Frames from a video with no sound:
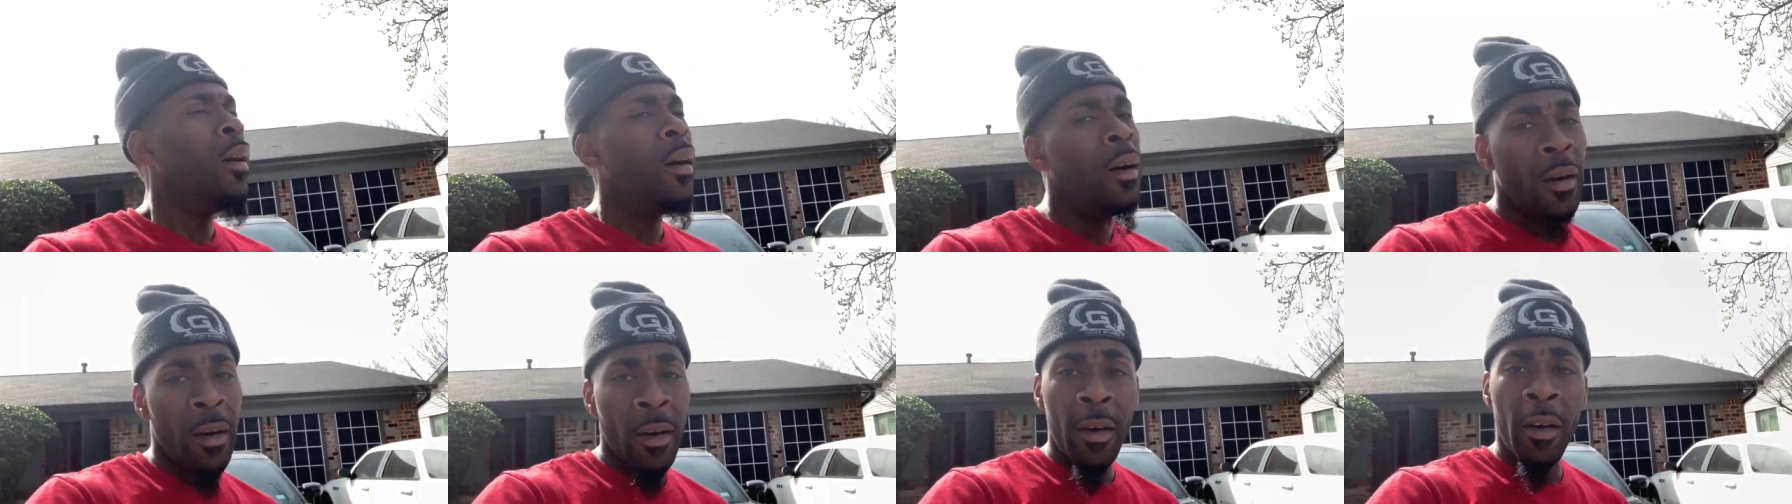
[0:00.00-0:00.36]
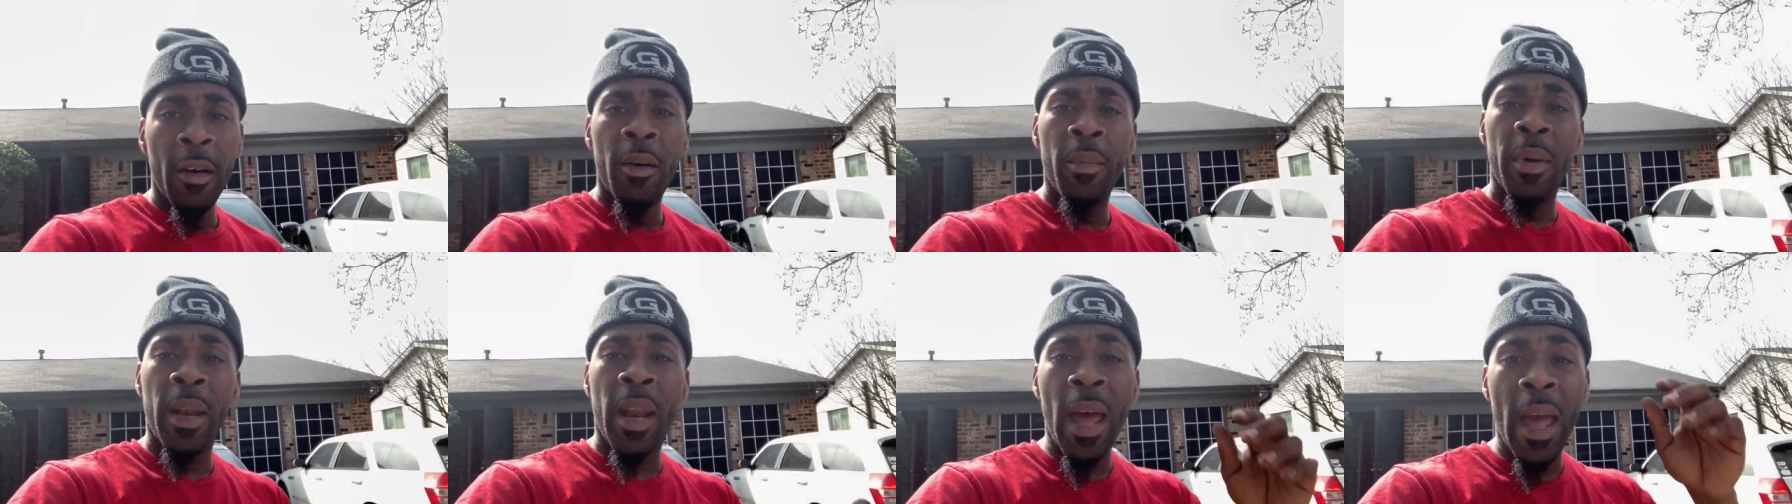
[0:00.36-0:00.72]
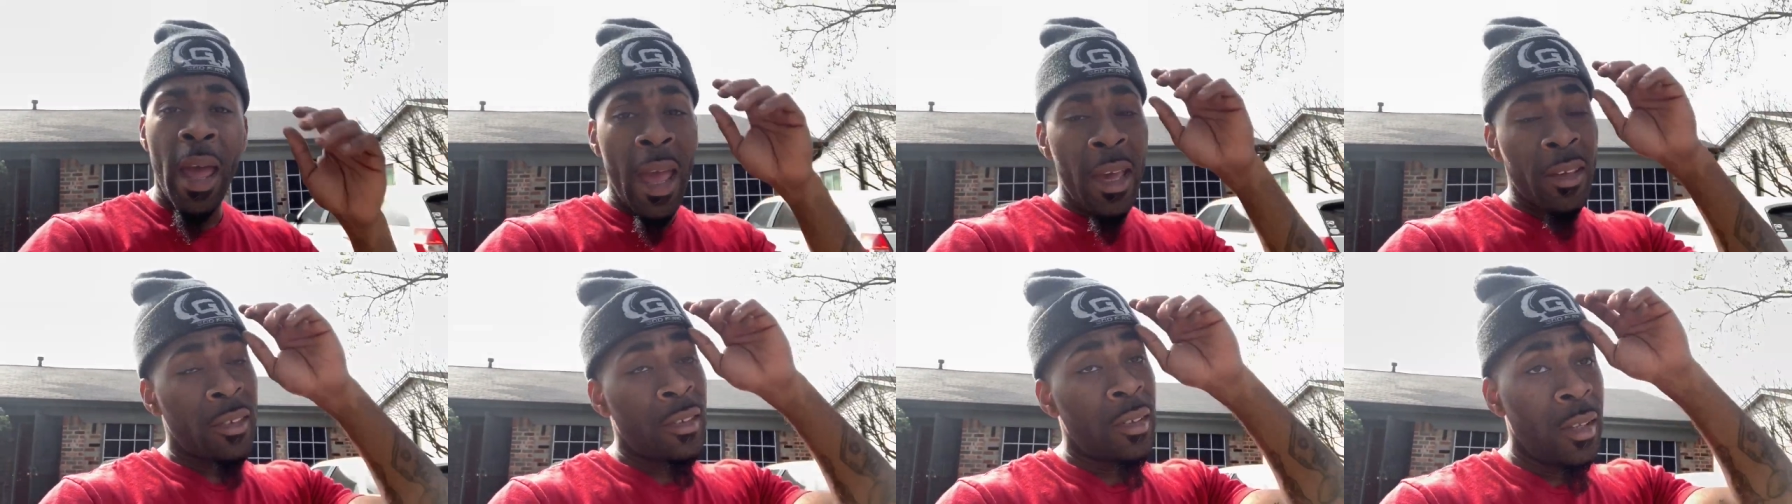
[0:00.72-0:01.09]
Um, and I
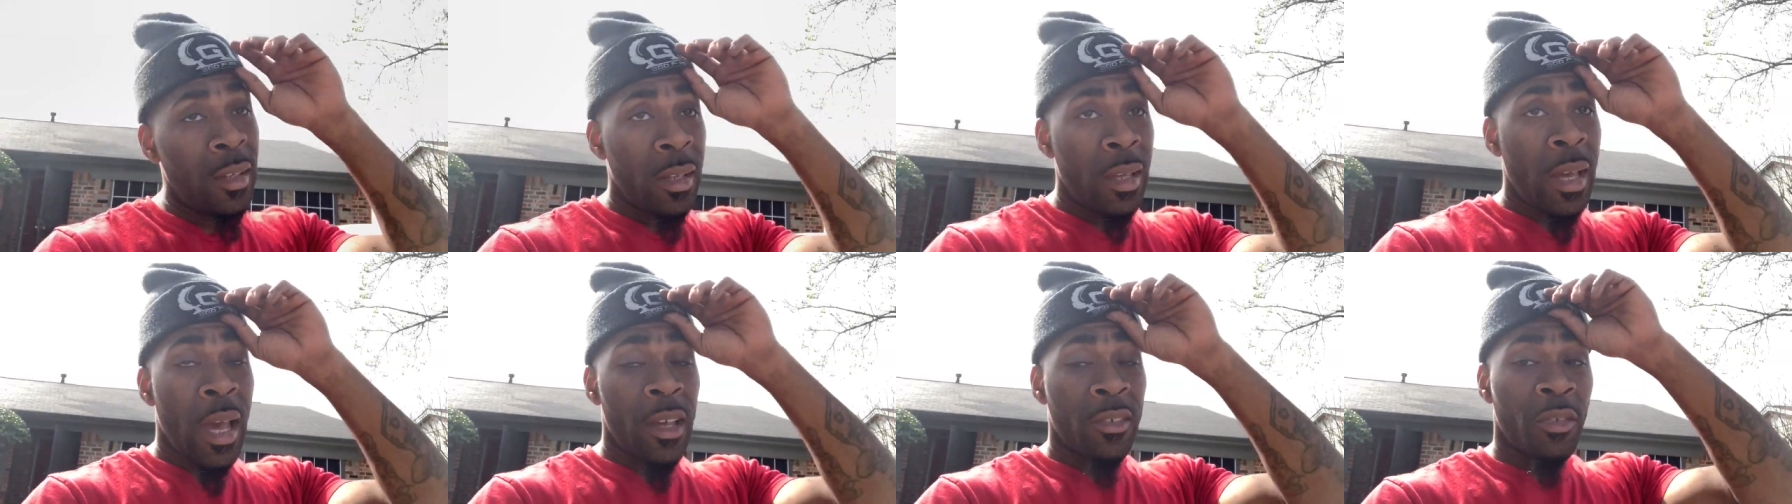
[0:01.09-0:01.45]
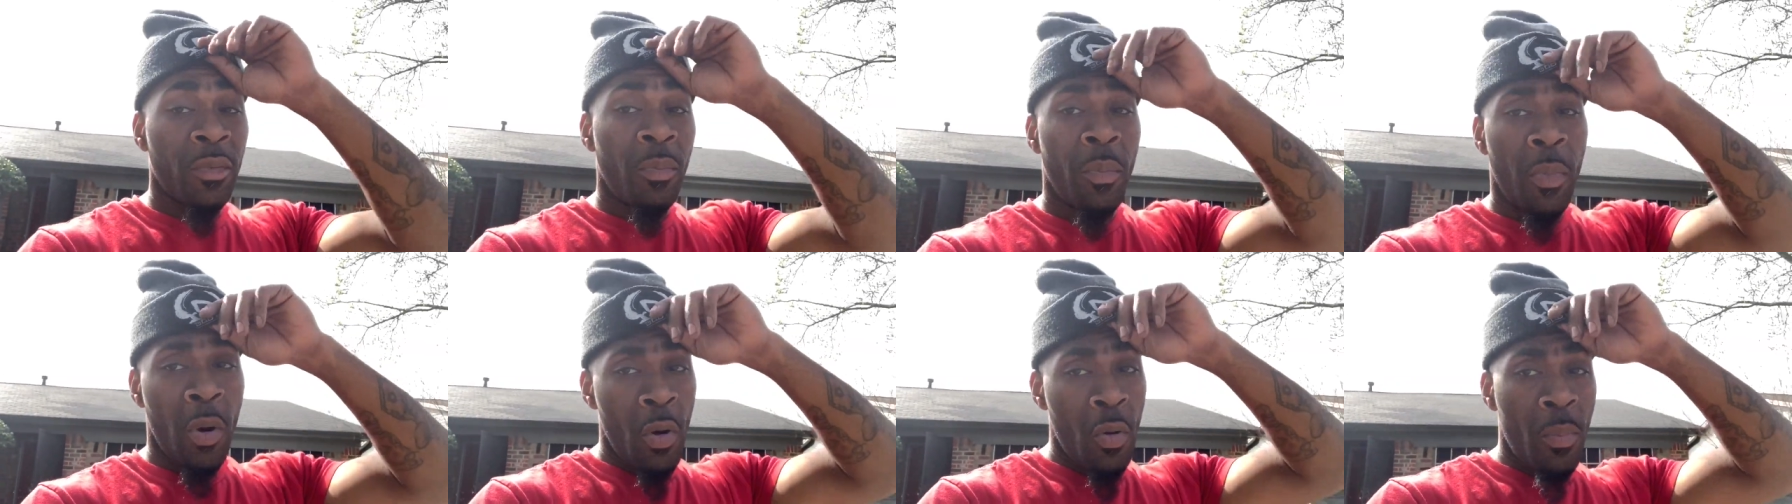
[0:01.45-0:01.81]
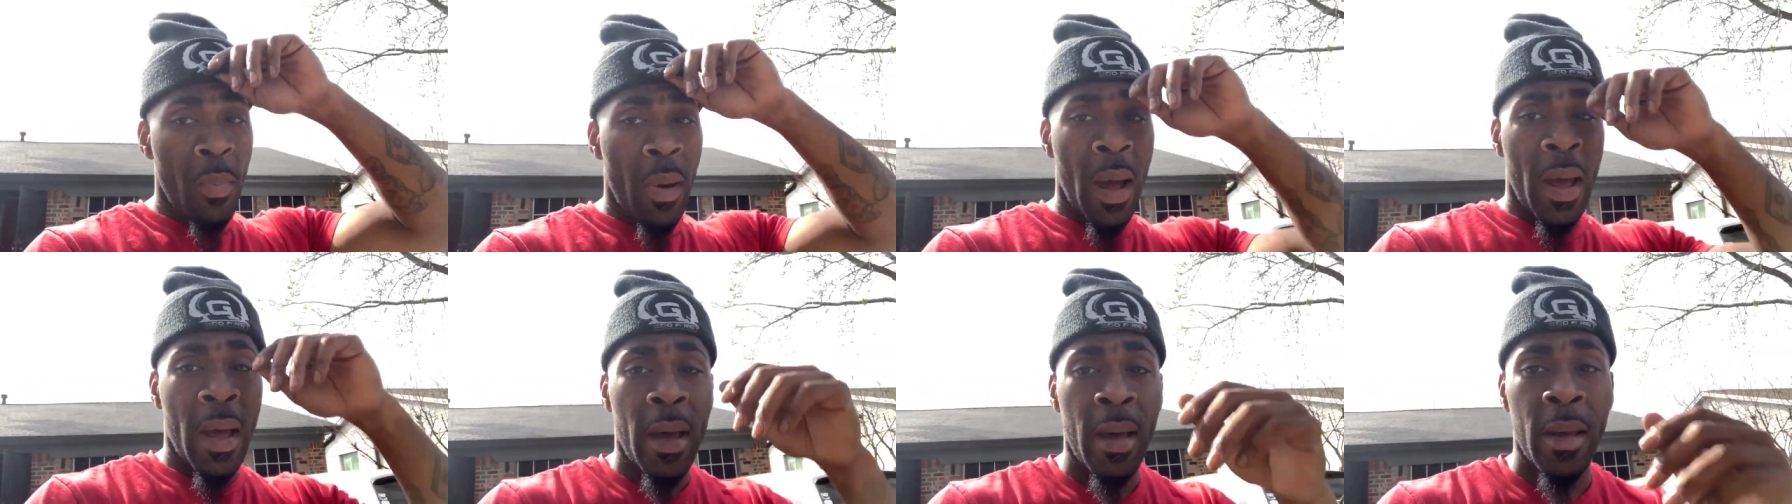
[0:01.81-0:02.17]
actually got some more
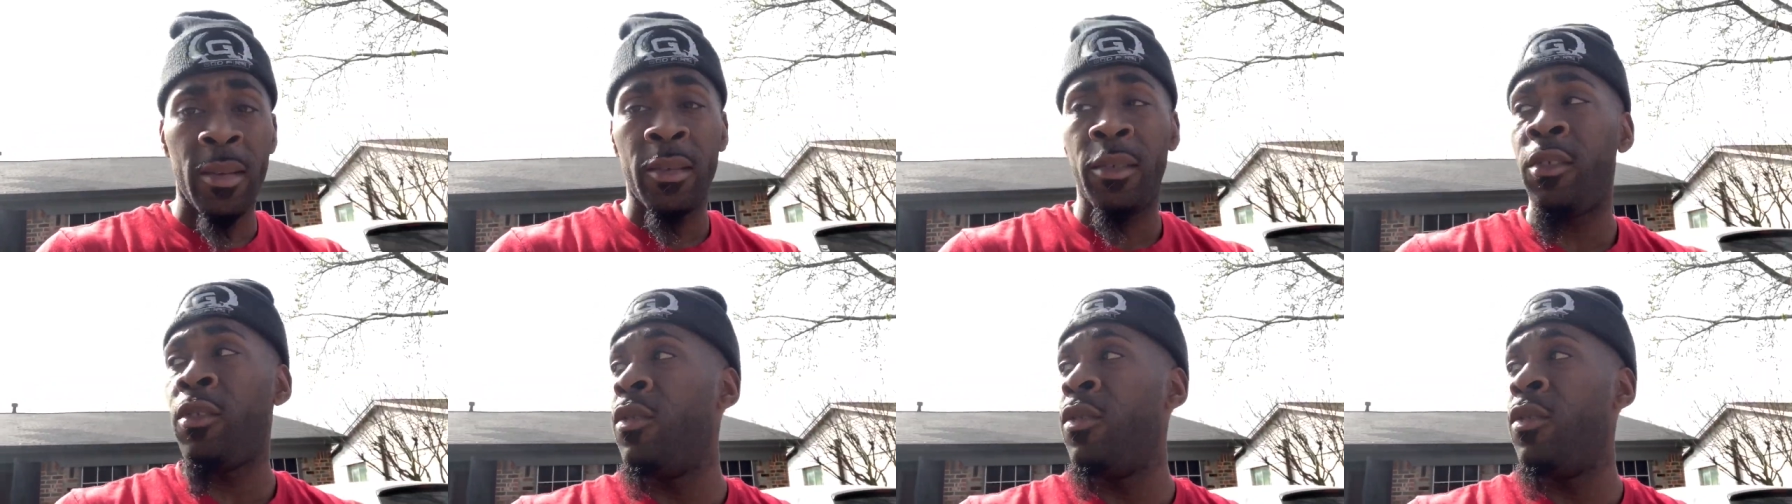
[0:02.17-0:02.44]
mods